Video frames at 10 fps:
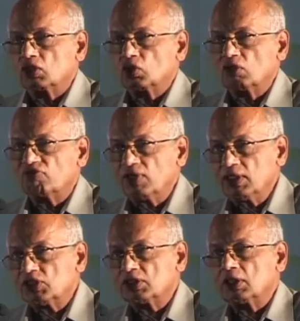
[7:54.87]
So the
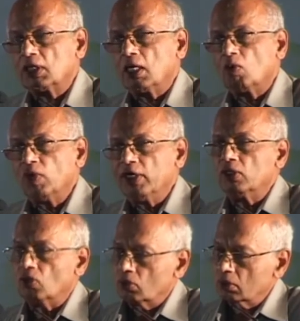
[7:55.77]
first
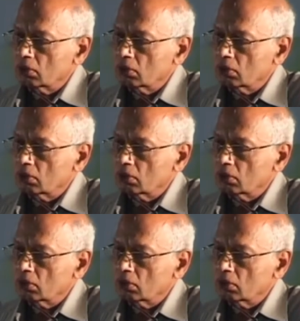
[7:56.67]
window,